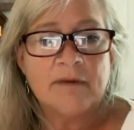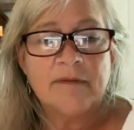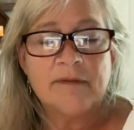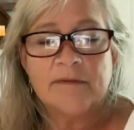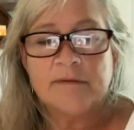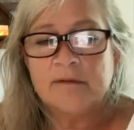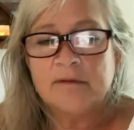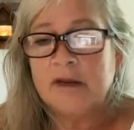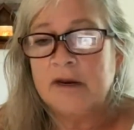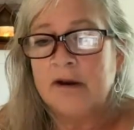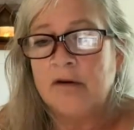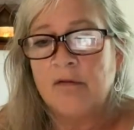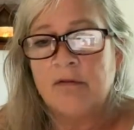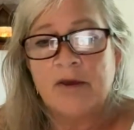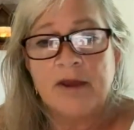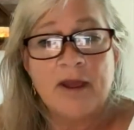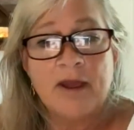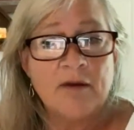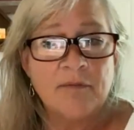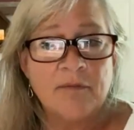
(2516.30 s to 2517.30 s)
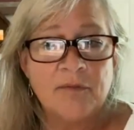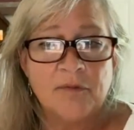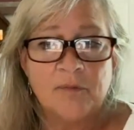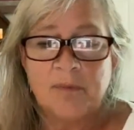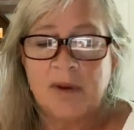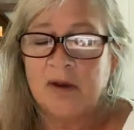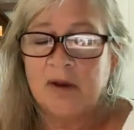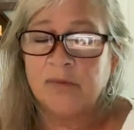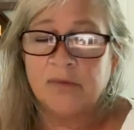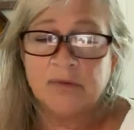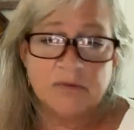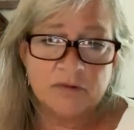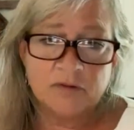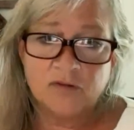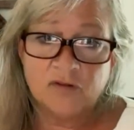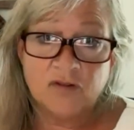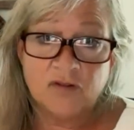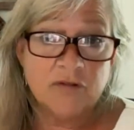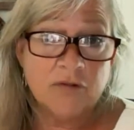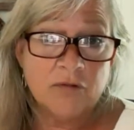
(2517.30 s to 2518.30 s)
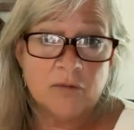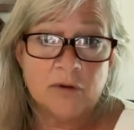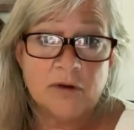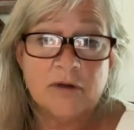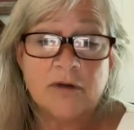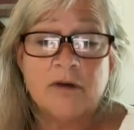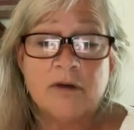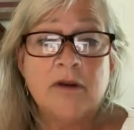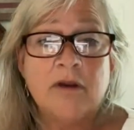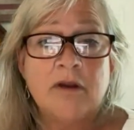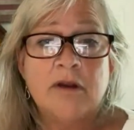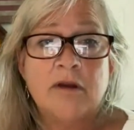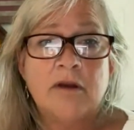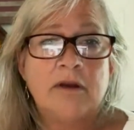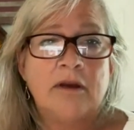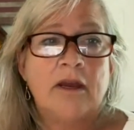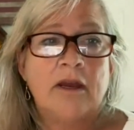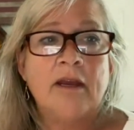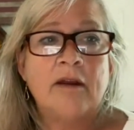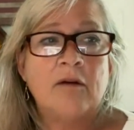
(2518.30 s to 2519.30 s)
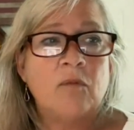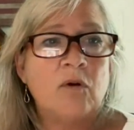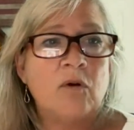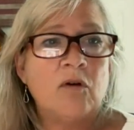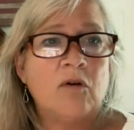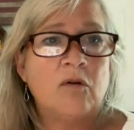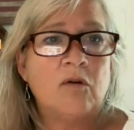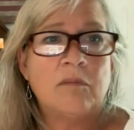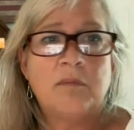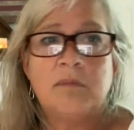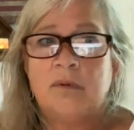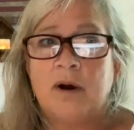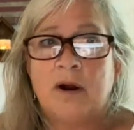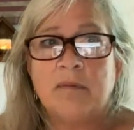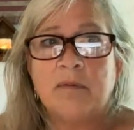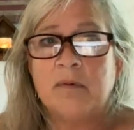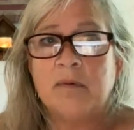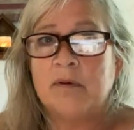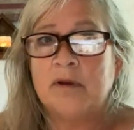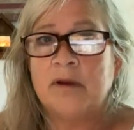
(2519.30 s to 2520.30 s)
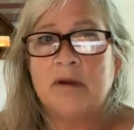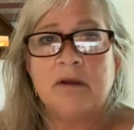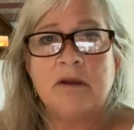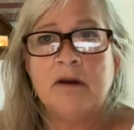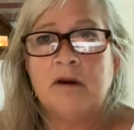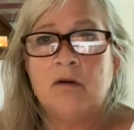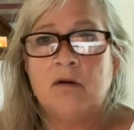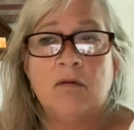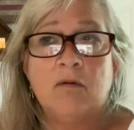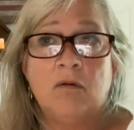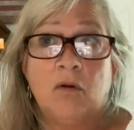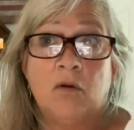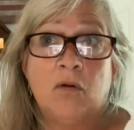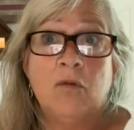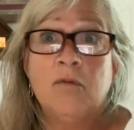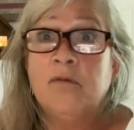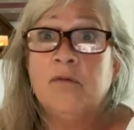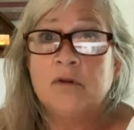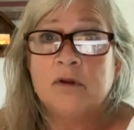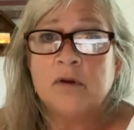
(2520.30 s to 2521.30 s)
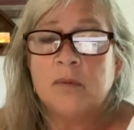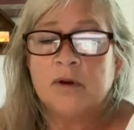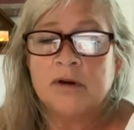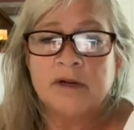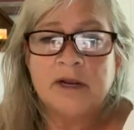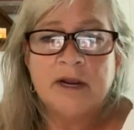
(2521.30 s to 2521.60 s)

And, they have spouses and children, and will probably, hopefully